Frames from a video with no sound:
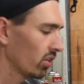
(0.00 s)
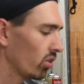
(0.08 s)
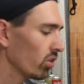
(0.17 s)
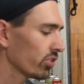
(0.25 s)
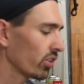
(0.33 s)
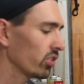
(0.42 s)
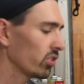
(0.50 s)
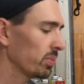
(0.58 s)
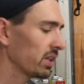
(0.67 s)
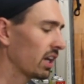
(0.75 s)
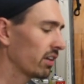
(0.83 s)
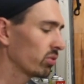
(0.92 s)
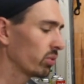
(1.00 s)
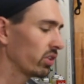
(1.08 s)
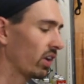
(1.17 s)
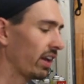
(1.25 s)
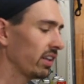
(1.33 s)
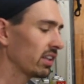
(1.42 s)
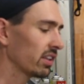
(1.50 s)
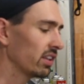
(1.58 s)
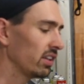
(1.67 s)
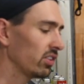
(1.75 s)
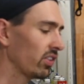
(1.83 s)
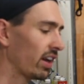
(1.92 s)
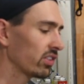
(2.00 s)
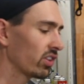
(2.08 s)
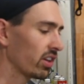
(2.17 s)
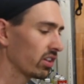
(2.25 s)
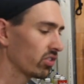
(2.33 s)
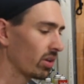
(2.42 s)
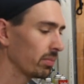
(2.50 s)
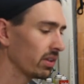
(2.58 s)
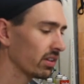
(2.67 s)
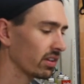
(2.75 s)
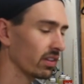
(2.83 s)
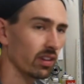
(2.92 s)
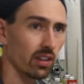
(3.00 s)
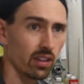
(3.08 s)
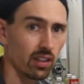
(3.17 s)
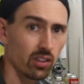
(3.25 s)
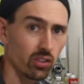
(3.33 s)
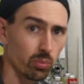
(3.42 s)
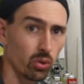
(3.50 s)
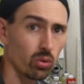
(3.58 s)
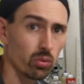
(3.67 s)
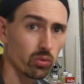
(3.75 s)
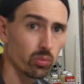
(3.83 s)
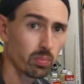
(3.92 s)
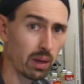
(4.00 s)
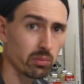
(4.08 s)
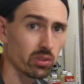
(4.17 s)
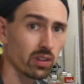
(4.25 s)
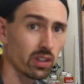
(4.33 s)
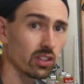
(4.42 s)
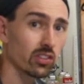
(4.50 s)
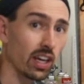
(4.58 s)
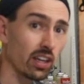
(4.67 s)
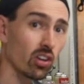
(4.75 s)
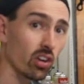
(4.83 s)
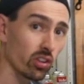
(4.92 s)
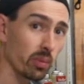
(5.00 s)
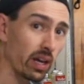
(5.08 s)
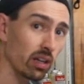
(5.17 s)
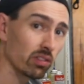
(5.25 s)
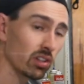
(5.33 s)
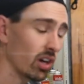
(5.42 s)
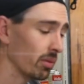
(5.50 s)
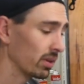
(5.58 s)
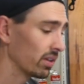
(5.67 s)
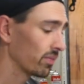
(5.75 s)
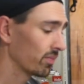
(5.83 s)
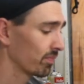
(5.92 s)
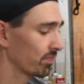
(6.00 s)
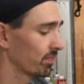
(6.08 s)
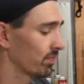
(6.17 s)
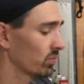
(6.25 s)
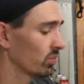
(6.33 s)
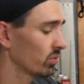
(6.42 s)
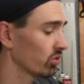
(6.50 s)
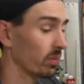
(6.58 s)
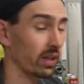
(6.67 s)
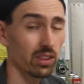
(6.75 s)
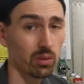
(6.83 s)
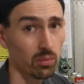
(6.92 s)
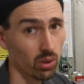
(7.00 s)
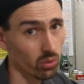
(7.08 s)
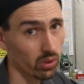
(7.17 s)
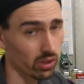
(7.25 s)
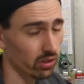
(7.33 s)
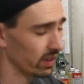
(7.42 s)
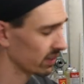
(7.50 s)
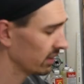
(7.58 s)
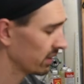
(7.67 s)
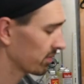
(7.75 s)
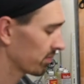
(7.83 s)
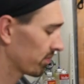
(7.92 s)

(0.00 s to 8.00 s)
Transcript: Also, just be careful when you're handling these outside of the trumpet. Small bumps and things can knock them out of alignment, which will make them not work correctly.